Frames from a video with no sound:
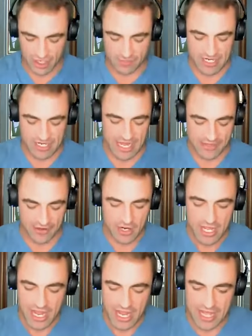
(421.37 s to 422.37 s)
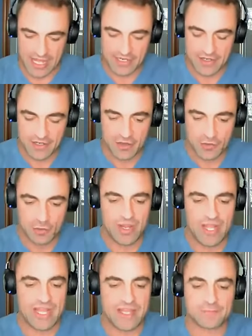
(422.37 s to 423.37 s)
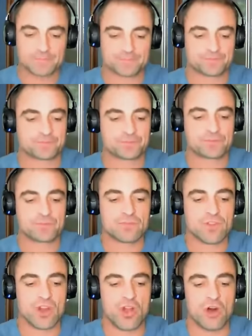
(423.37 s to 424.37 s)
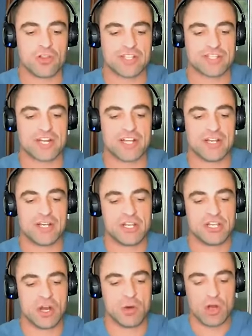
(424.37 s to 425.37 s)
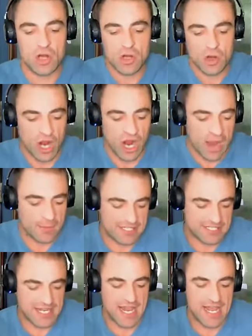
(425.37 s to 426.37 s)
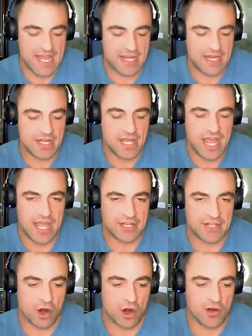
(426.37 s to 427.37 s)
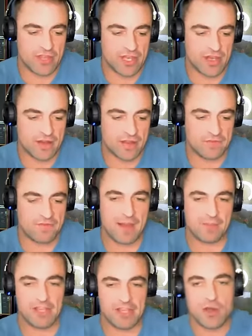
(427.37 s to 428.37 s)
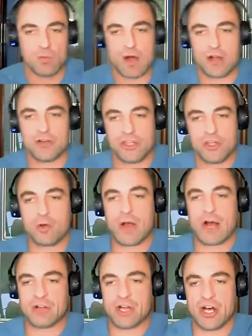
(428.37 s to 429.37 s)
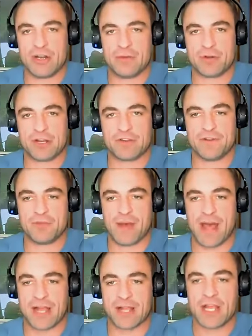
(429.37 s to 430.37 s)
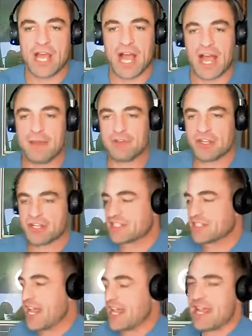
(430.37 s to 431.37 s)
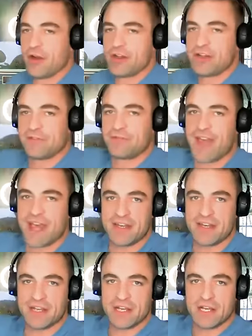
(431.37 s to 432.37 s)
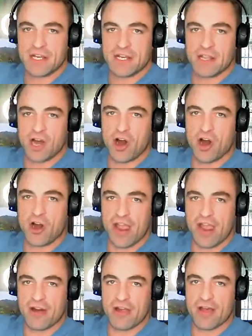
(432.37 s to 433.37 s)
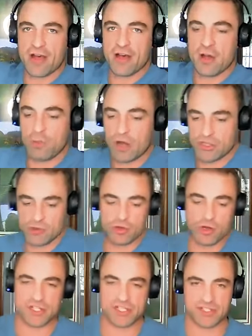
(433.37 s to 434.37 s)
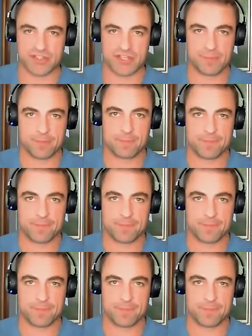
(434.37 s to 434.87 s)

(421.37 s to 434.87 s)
coming together and we all of a sudden, I'm going to stay in and guard the family while you go out and hunt and bring food back. I'm going to stay here and defend our area while you go to sleep.